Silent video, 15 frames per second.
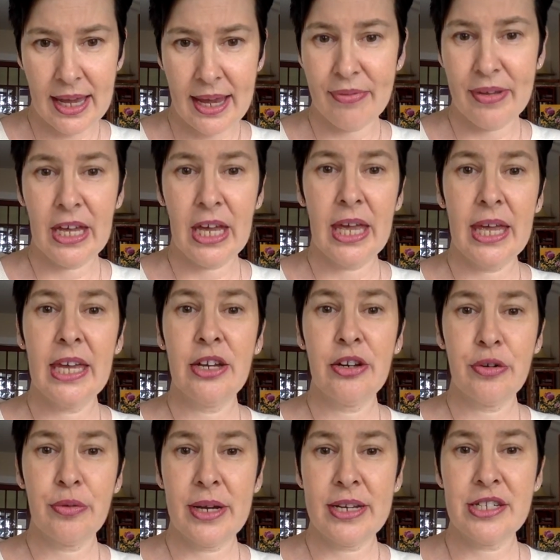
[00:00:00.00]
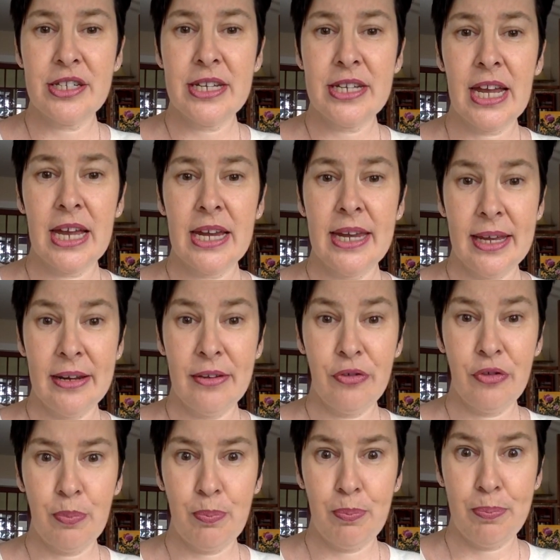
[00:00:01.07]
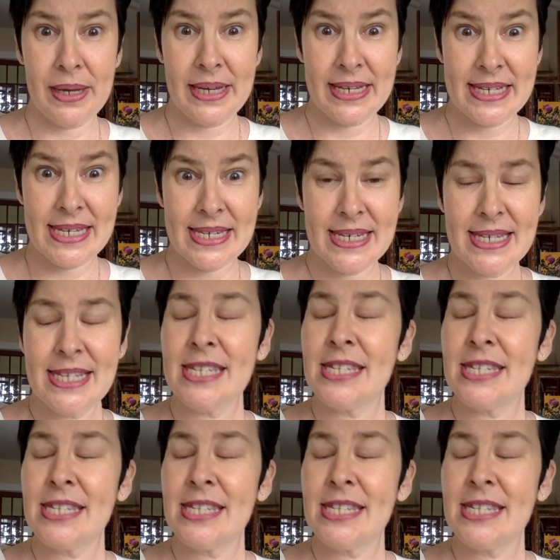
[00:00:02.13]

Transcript: having interesting negative spaces.